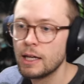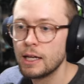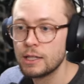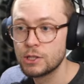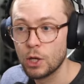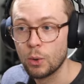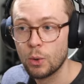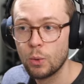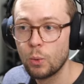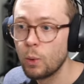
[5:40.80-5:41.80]
So
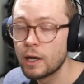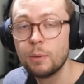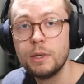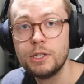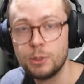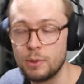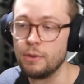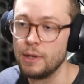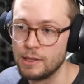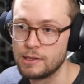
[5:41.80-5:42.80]
what can we do with
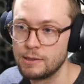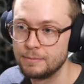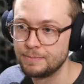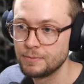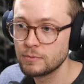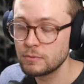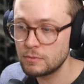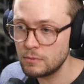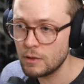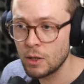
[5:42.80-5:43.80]
this?
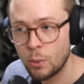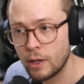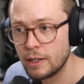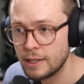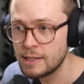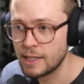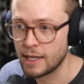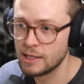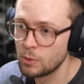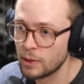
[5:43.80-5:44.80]
Well, in this
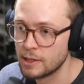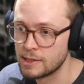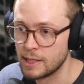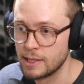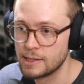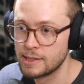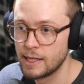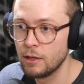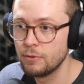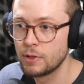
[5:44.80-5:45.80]
case, we can say
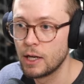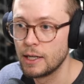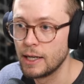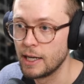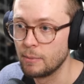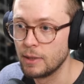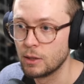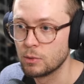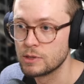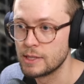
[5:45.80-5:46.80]
self.name
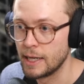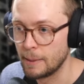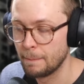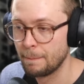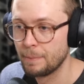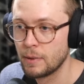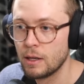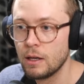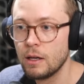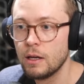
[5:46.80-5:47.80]
equals name.
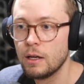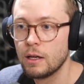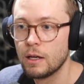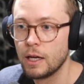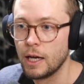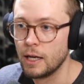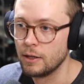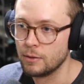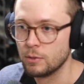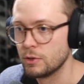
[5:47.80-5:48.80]

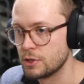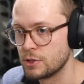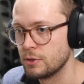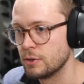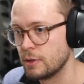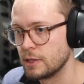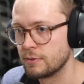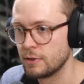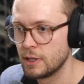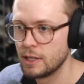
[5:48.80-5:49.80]
And we'll just do the rest
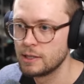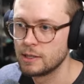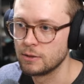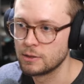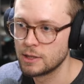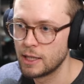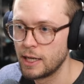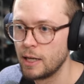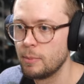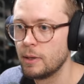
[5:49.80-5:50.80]
for this. Just
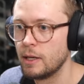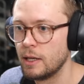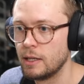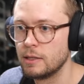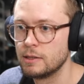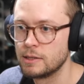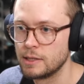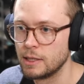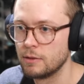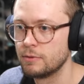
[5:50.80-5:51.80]
type and
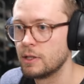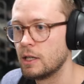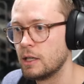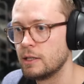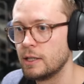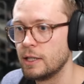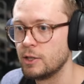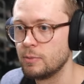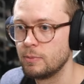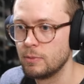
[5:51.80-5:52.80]
self dot
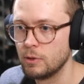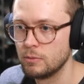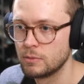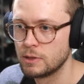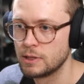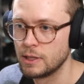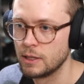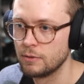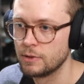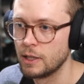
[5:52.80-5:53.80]
oh,
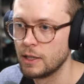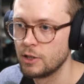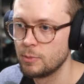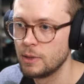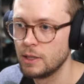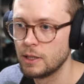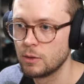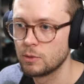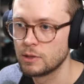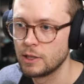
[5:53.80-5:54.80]
self.hp
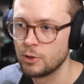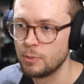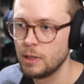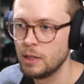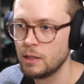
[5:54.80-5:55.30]
equals HP.